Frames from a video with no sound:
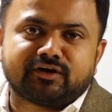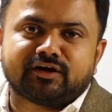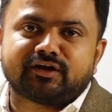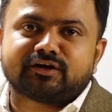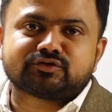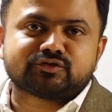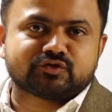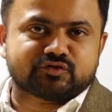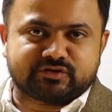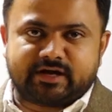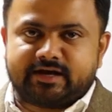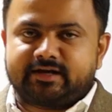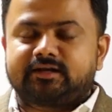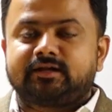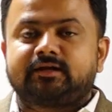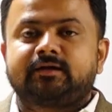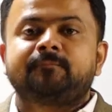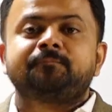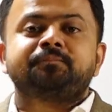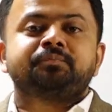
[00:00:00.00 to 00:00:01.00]
Indian
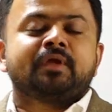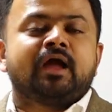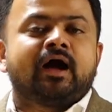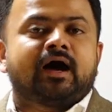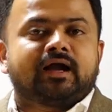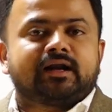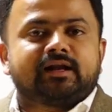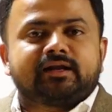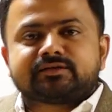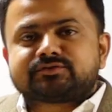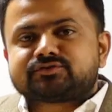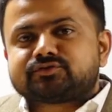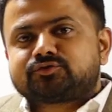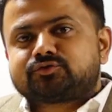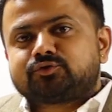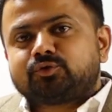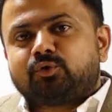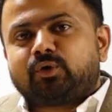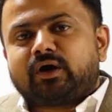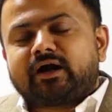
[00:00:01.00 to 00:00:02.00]
society, unless
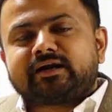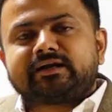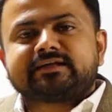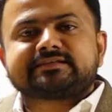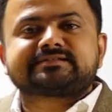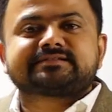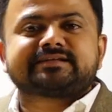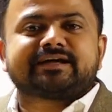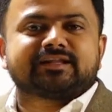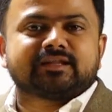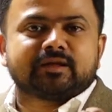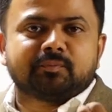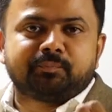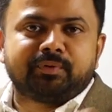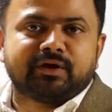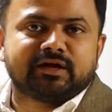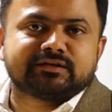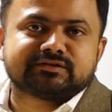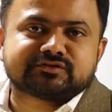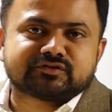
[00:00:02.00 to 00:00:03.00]
you understand the
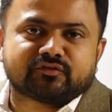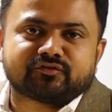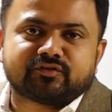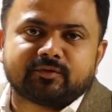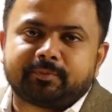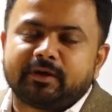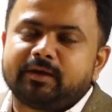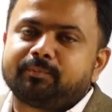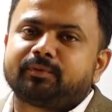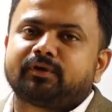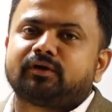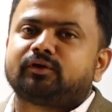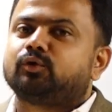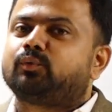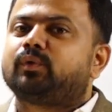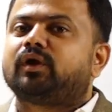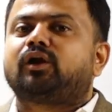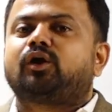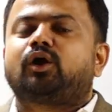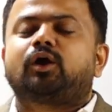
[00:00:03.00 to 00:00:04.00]
pulse of the people, you
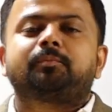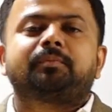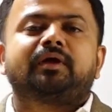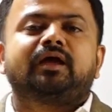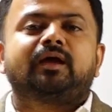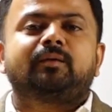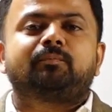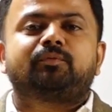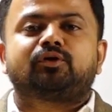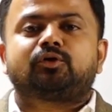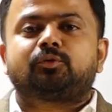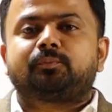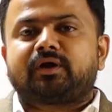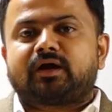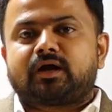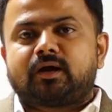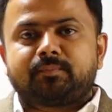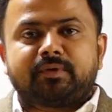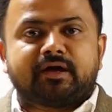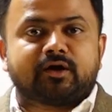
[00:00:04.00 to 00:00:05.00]
will not be able to
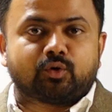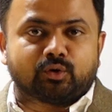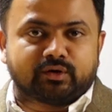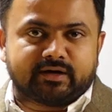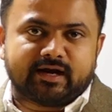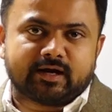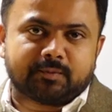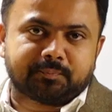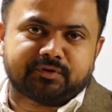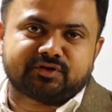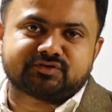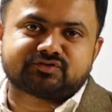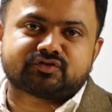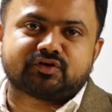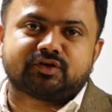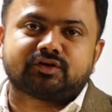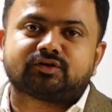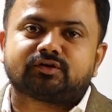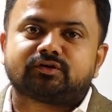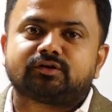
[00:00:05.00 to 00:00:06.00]
become a good
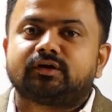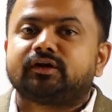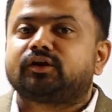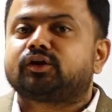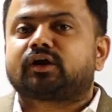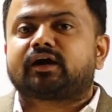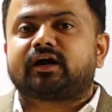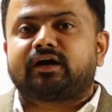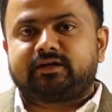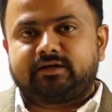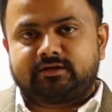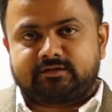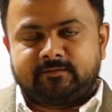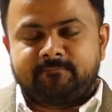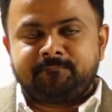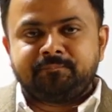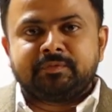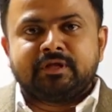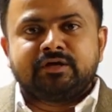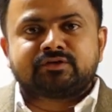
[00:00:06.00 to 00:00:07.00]
administrator in your career.
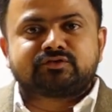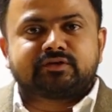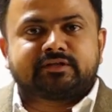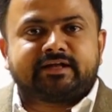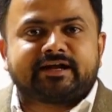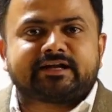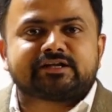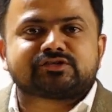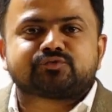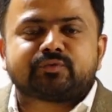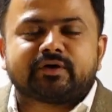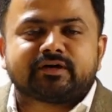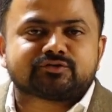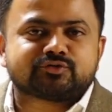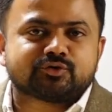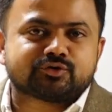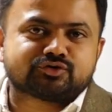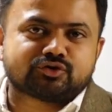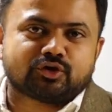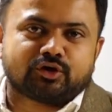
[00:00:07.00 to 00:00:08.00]
So that is why
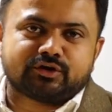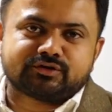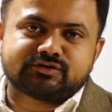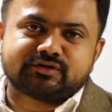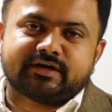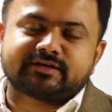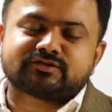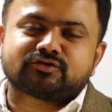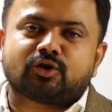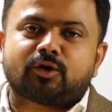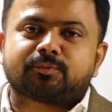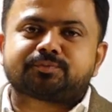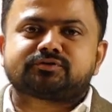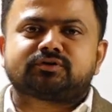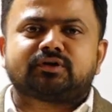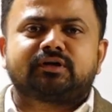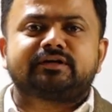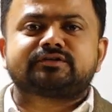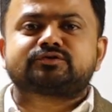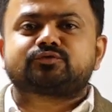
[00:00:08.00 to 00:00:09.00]
sociology as an
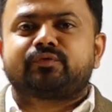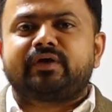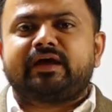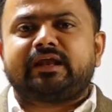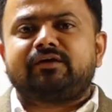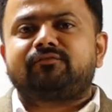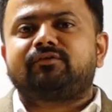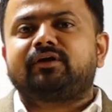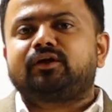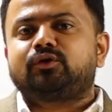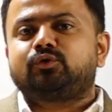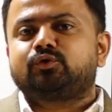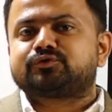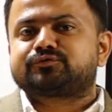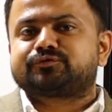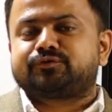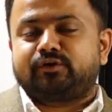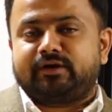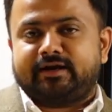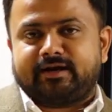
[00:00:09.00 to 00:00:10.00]
optional is very, very
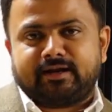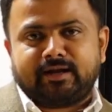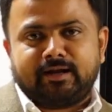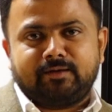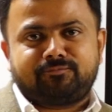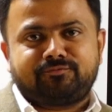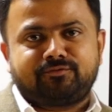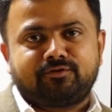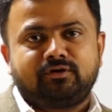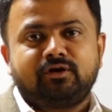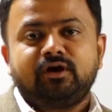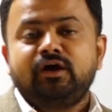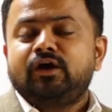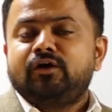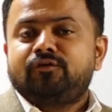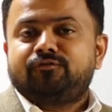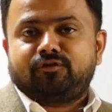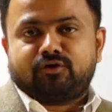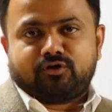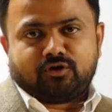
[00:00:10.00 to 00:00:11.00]
useful and helpful
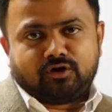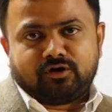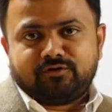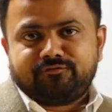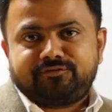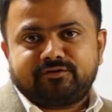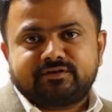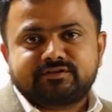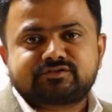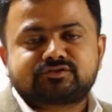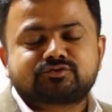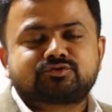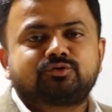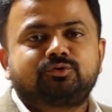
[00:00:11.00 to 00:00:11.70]
for all of us